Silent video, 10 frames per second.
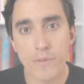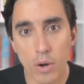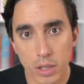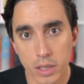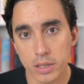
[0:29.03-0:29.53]

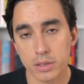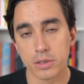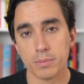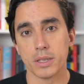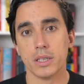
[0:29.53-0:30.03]
focused
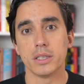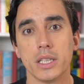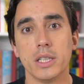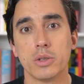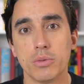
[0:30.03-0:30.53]
entrepreneurs
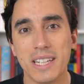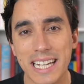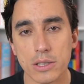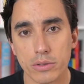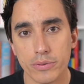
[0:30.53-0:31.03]
into
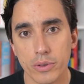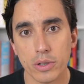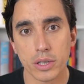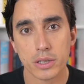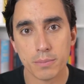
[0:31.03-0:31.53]
laser
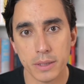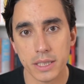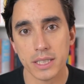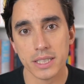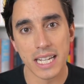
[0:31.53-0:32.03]
focused business